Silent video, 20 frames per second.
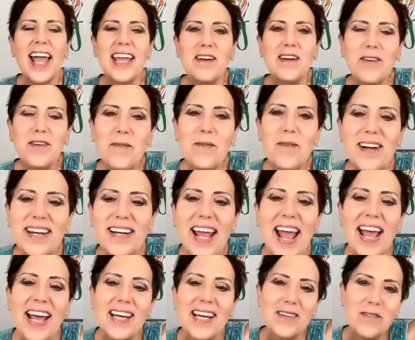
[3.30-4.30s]
Hey everyone,
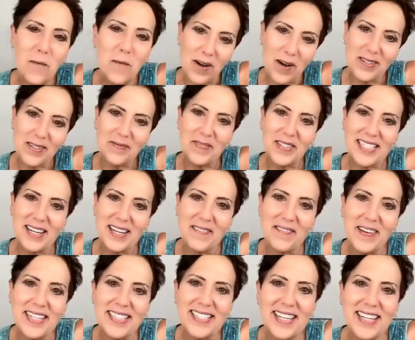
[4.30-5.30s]
and welcome to
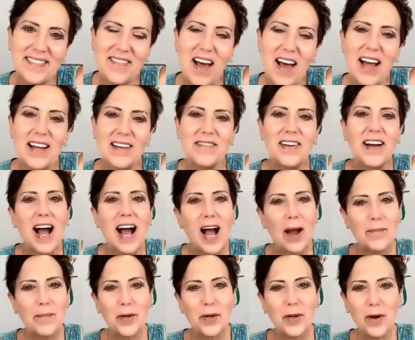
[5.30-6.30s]
Chef A J Live.
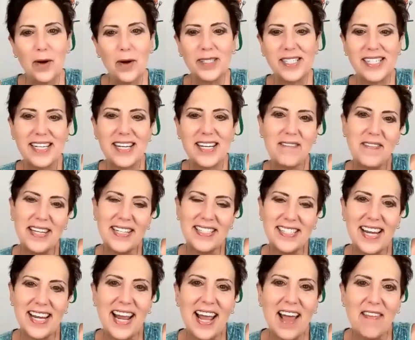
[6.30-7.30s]
I'm your host, Chef A
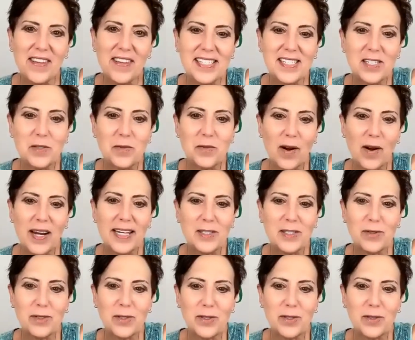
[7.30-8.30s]
J, and this is where I
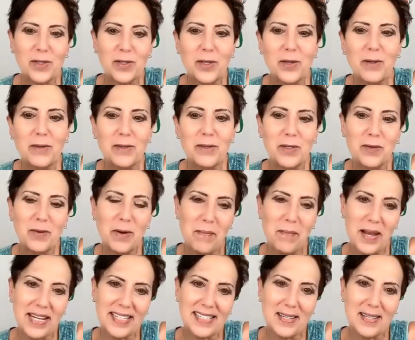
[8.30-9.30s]
introduce you to
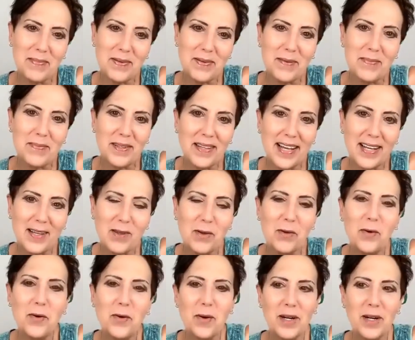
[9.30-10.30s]
amazing people like
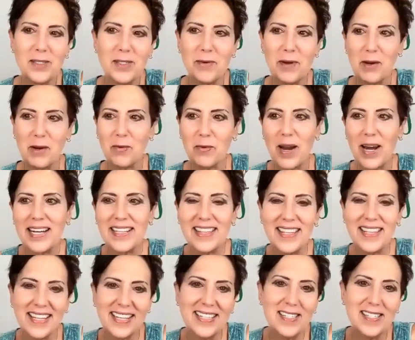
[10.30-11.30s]
you who are doing great
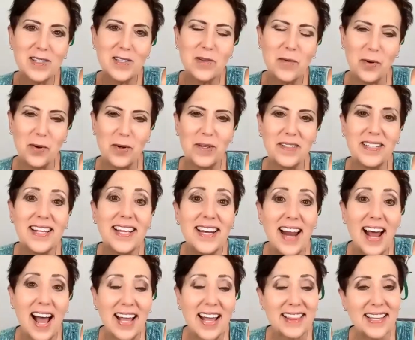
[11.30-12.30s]
things in the world that
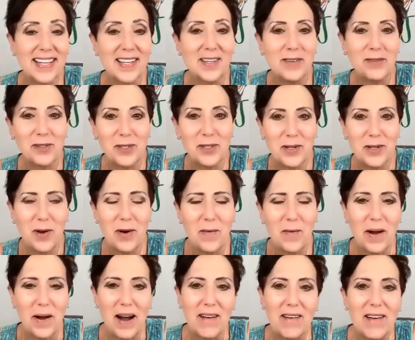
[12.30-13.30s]
I think you should know
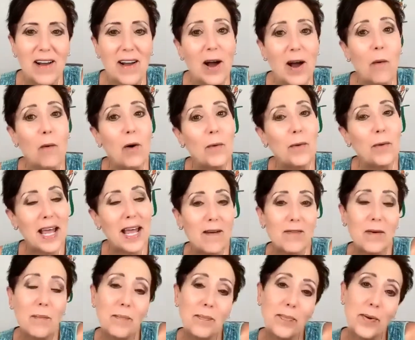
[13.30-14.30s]
about. Well, we
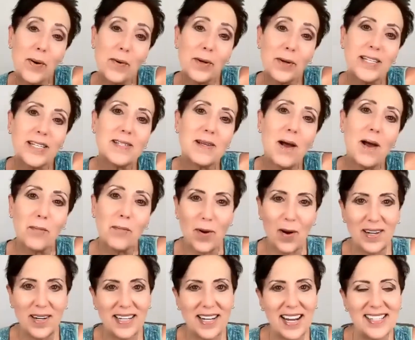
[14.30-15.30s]
have a bonus
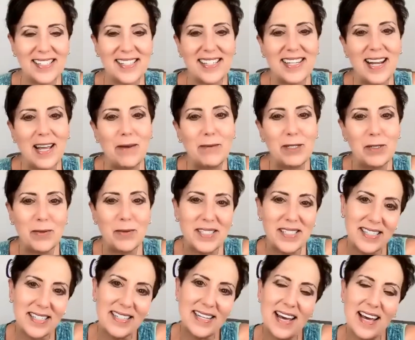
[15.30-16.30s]
broadcast today, which we
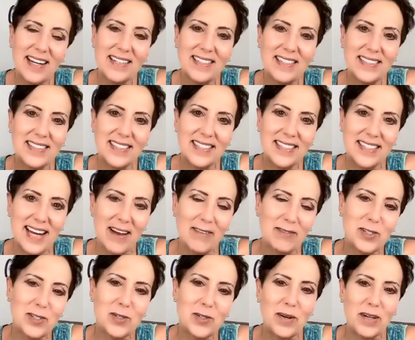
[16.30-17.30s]
did not
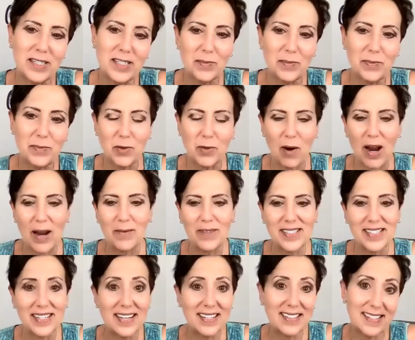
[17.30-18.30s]
announce to our
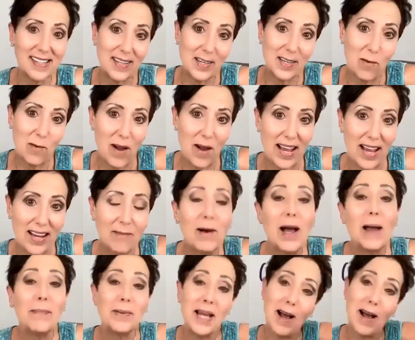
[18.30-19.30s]
subscribers, and I'll tell you why. And
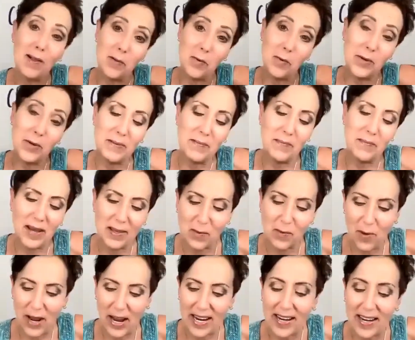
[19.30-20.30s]
well, happy Halloween, by
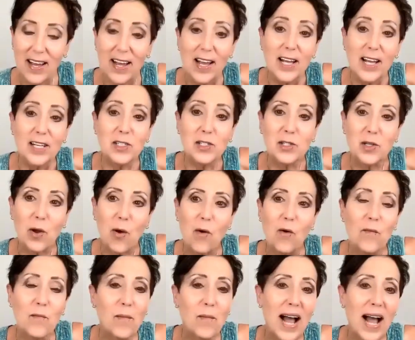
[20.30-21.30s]
the way.
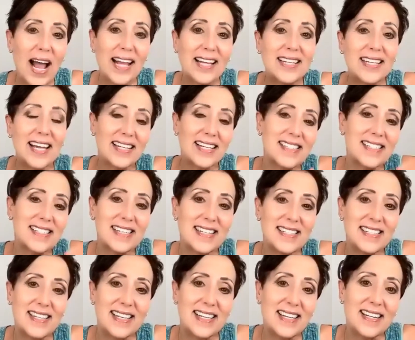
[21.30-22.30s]
So my guest
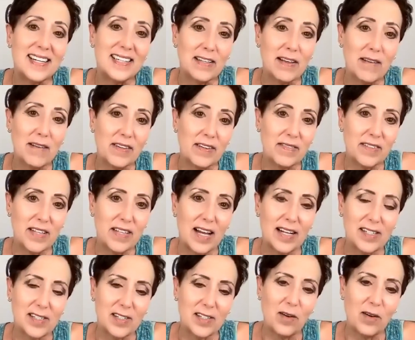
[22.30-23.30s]
at the eleven
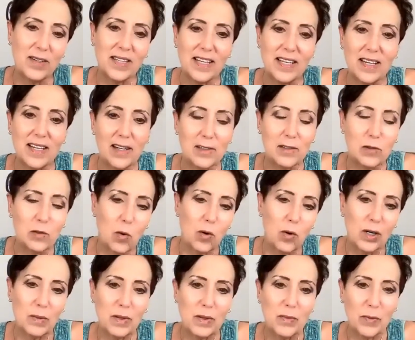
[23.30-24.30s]
o'clock show, the
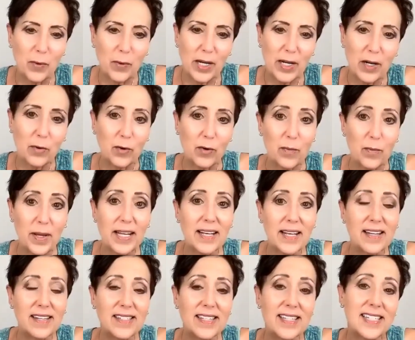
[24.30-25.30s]
adorable Marina
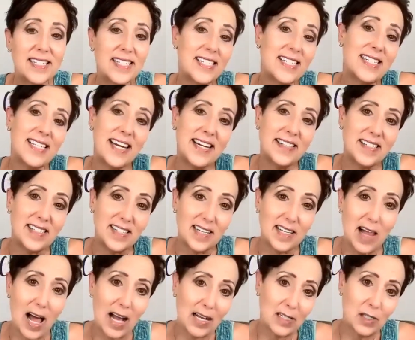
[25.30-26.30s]
Grubic, she changed the
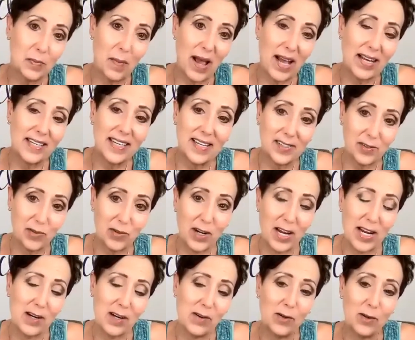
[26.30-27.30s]
clocks back
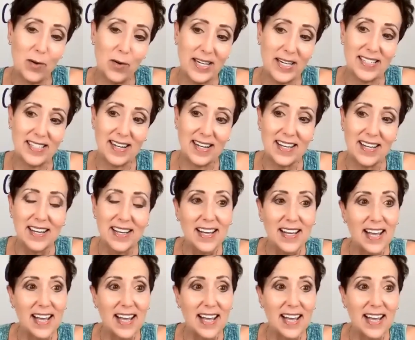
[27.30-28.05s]
yesterday in Croatia.